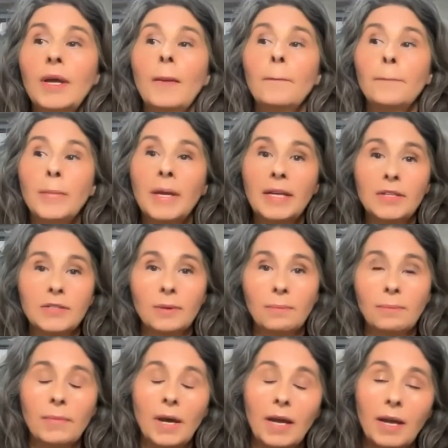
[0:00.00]
mix
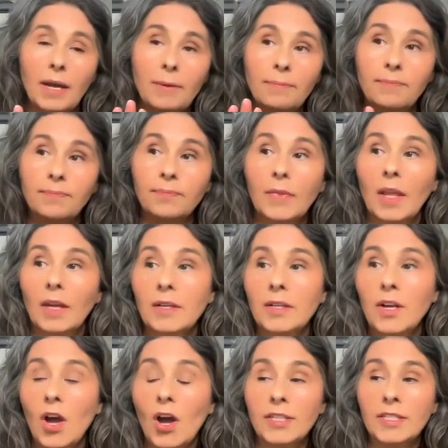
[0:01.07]
some
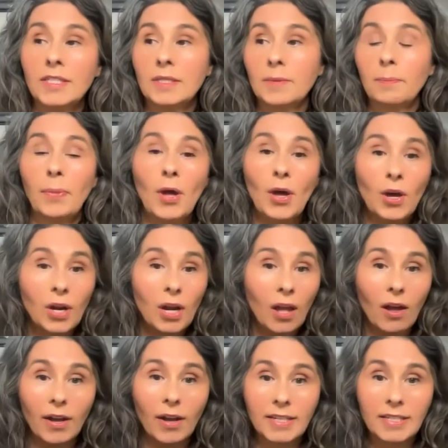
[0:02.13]
nice
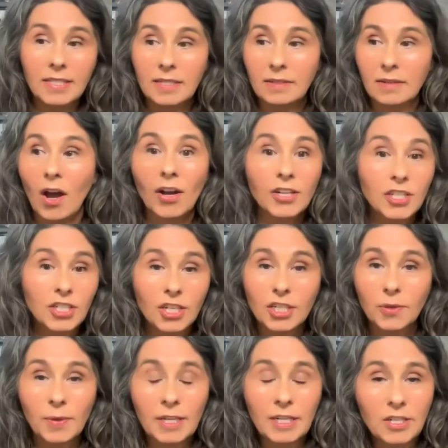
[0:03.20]
pearlized
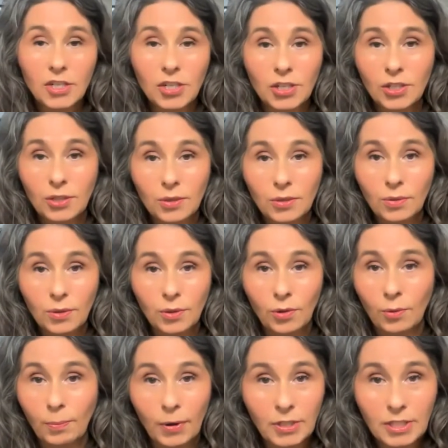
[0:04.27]
eyeshadow into your
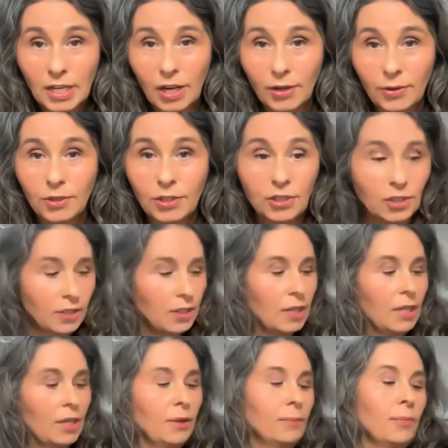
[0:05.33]
body lotion,
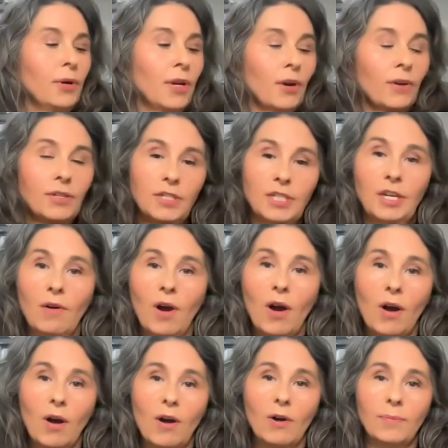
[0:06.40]
put it onto your
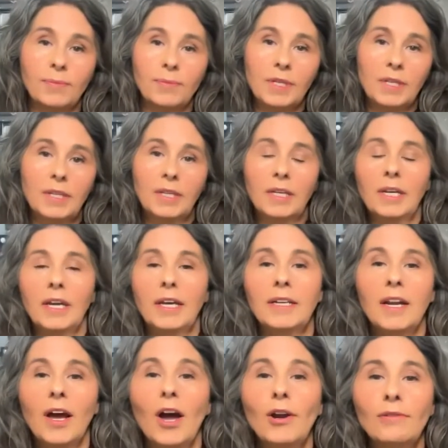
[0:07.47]
arms, and
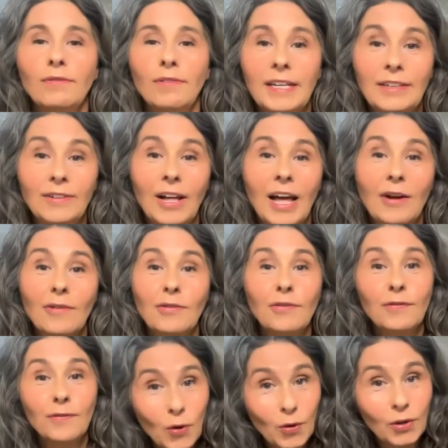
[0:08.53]
hopefully you'll have
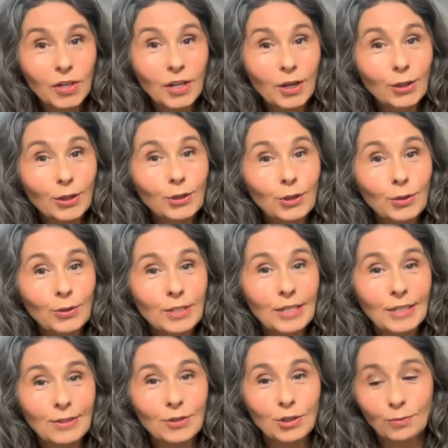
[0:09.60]
fun
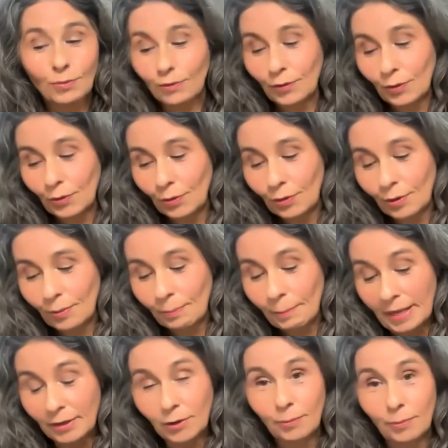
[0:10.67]
using some of your
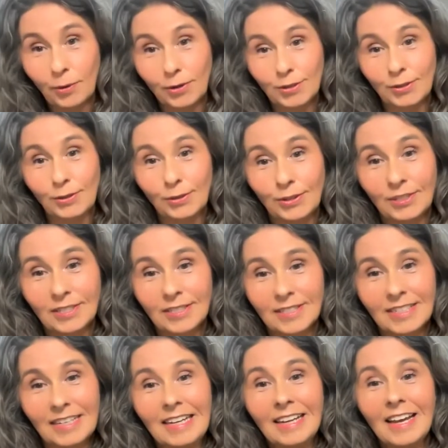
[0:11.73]
makeup products
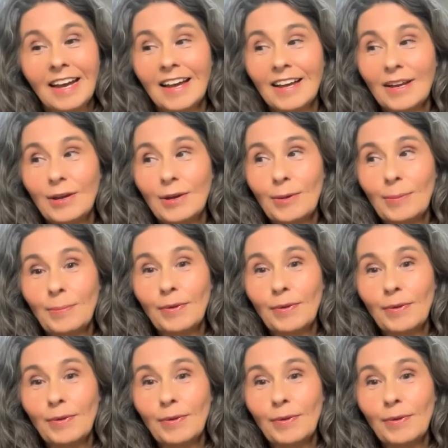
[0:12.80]
that